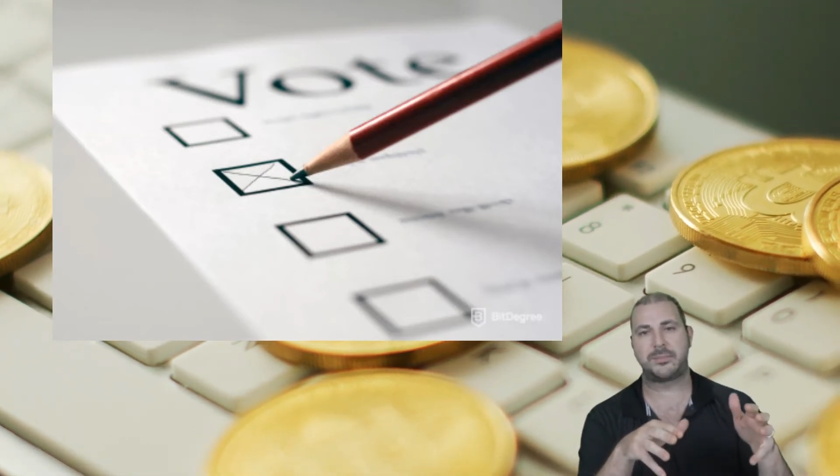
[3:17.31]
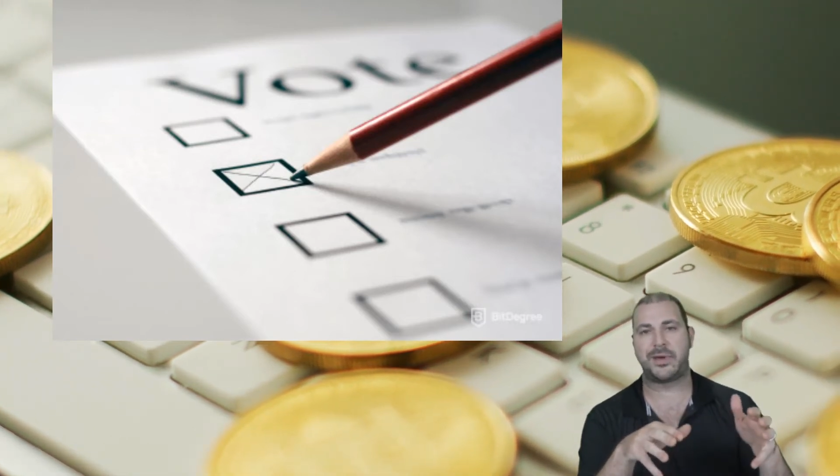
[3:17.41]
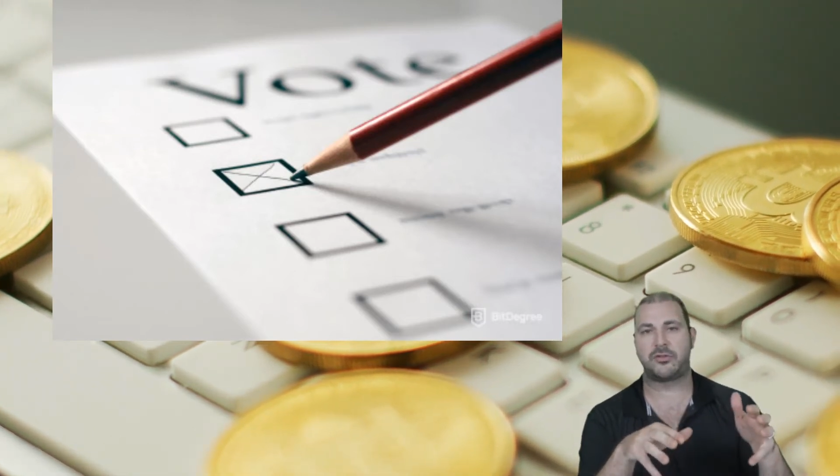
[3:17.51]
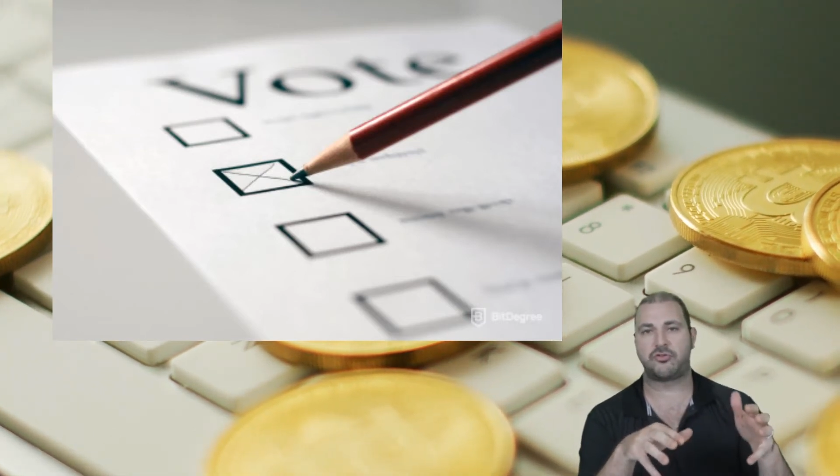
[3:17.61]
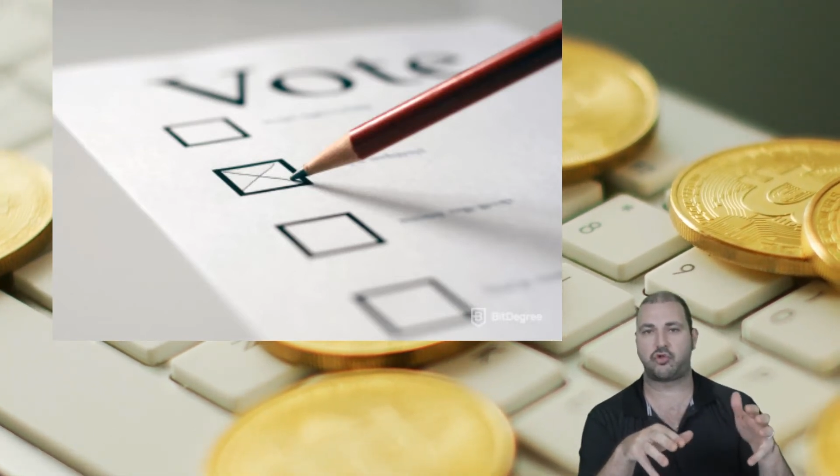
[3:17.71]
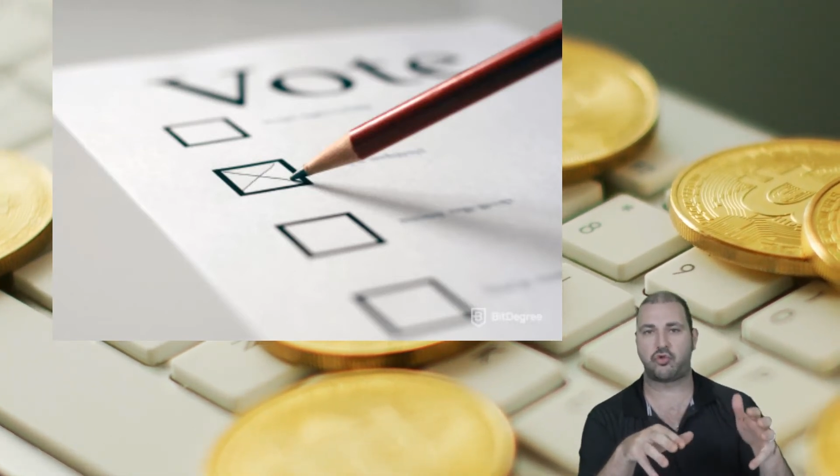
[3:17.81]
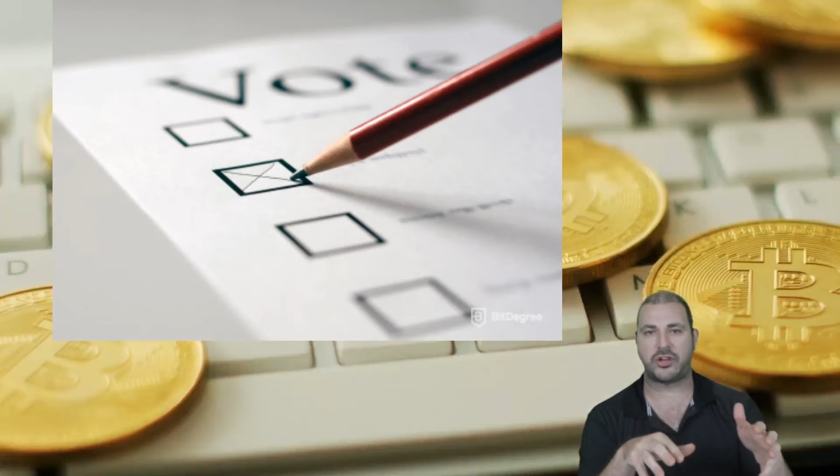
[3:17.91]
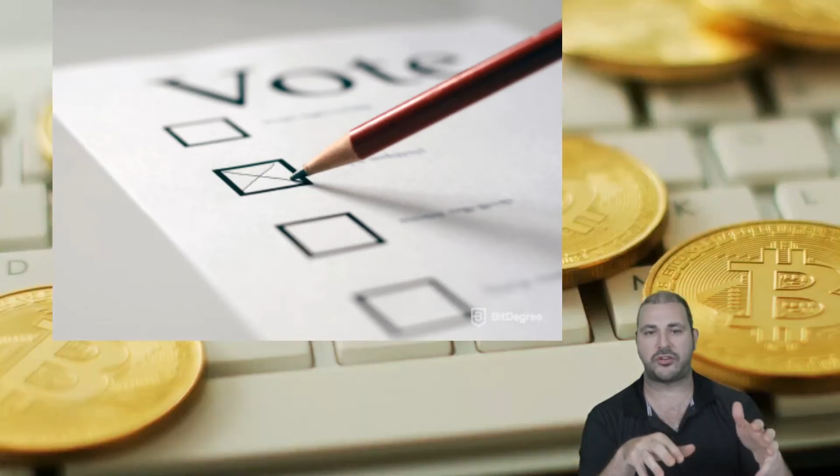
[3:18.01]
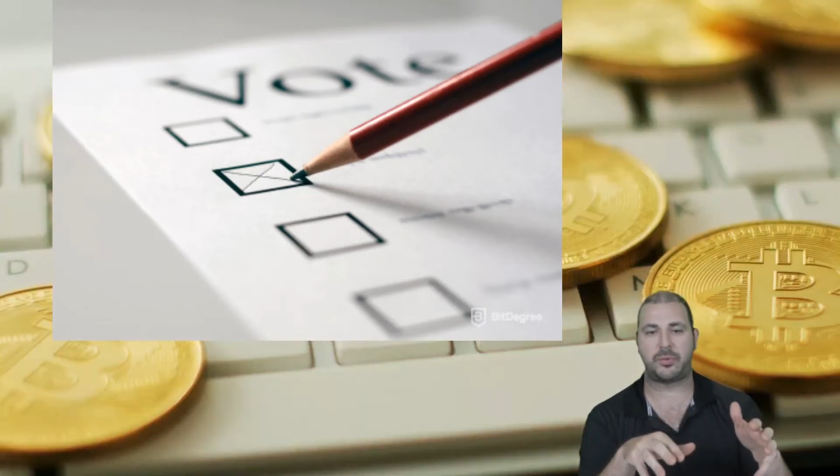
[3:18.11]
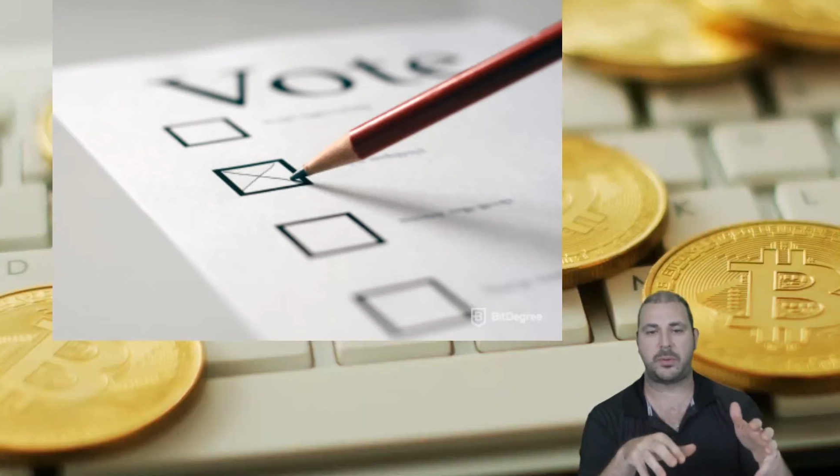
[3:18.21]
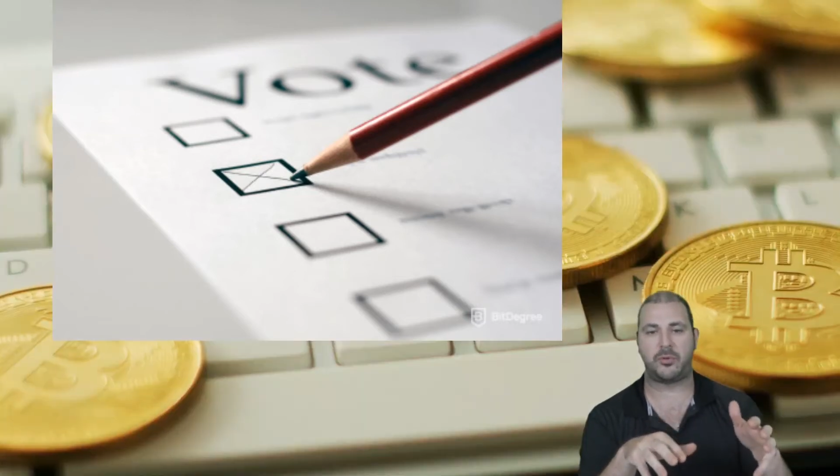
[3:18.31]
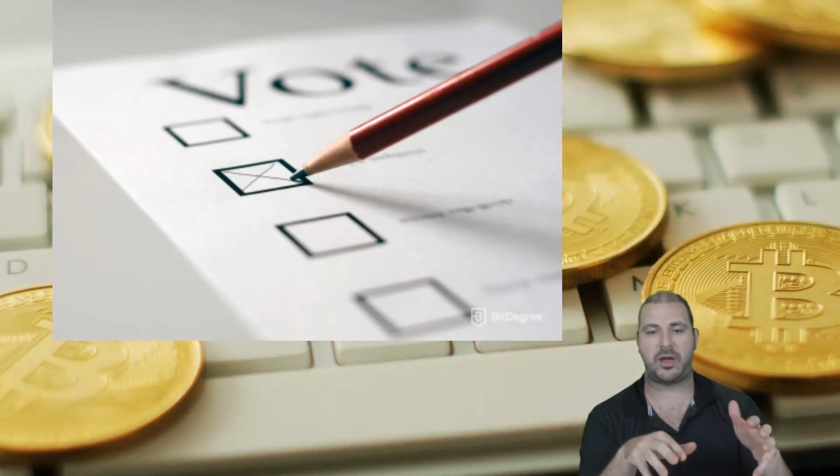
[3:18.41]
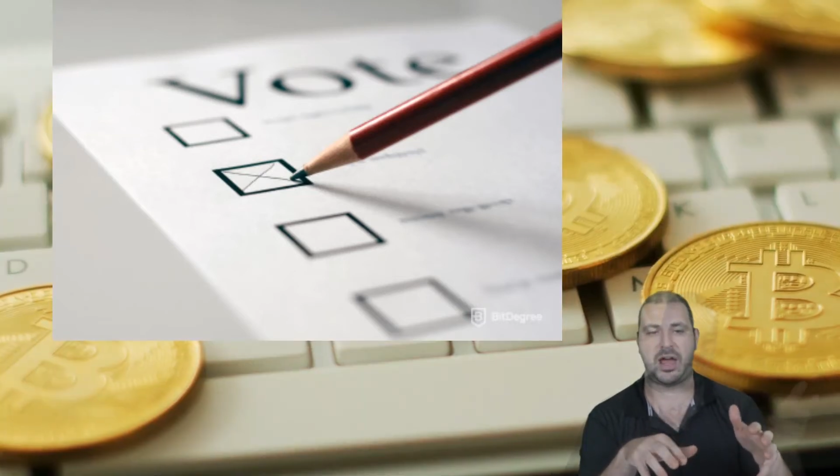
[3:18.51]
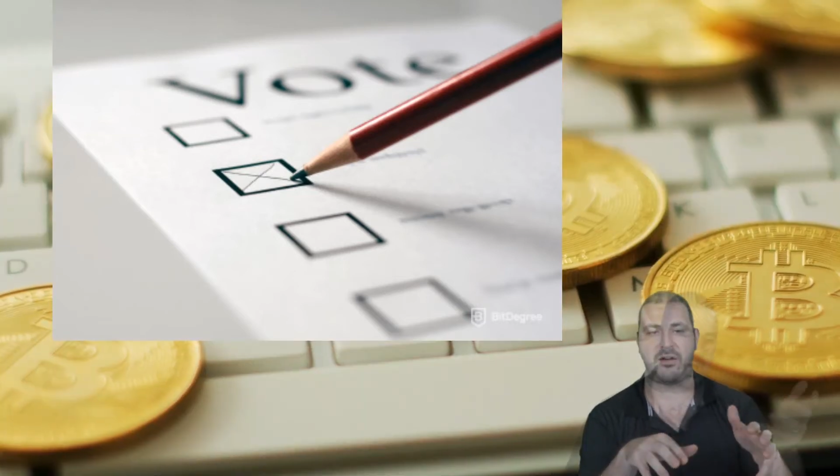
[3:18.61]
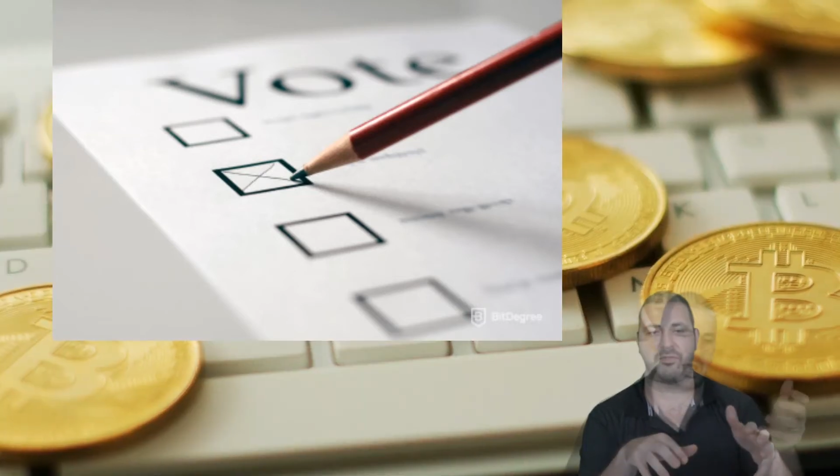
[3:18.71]
amount of trust people
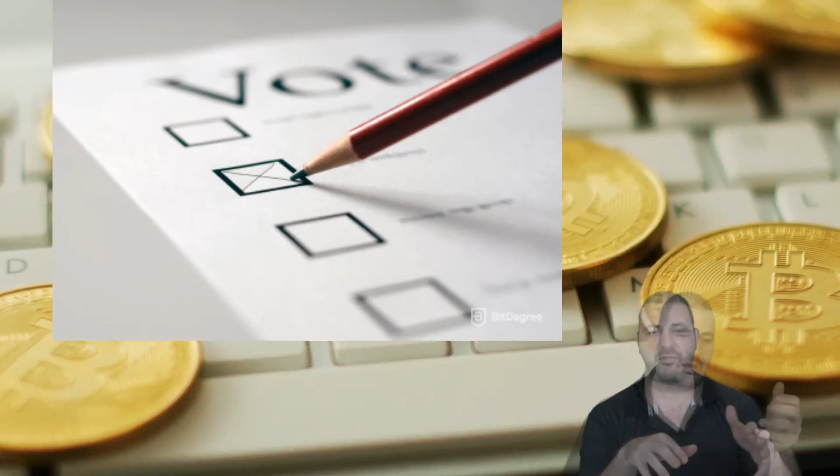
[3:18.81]
have.